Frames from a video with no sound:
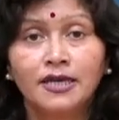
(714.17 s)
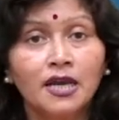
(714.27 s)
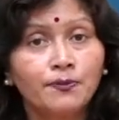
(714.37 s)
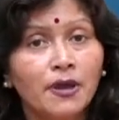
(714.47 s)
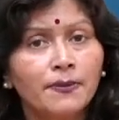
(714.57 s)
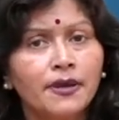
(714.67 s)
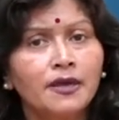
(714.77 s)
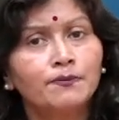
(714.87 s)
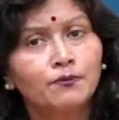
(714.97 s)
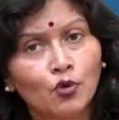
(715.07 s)
It may
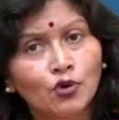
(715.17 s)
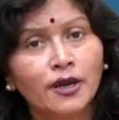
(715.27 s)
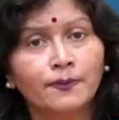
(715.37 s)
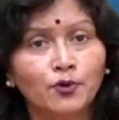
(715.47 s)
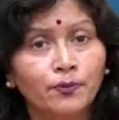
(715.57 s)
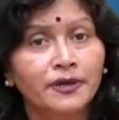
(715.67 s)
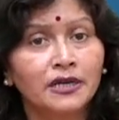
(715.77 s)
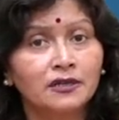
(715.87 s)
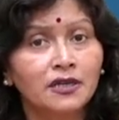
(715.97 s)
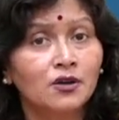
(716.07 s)
be more
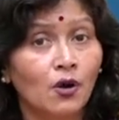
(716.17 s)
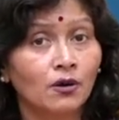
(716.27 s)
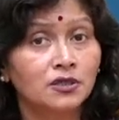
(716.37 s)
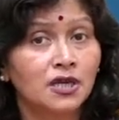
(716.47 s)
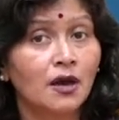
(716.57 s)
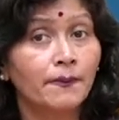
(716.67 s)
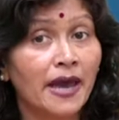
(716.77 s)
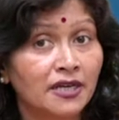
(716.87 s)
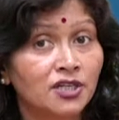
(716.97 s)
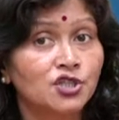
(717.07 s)
appropriately called a
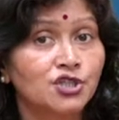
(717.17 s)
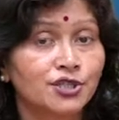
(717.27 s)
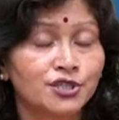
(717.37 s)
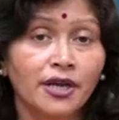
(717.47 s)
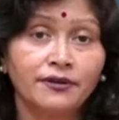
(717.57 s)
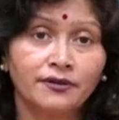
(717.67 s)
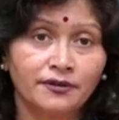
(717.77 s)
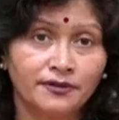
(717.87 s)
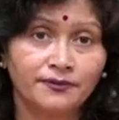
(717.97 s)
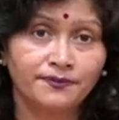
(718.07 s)
managed standard.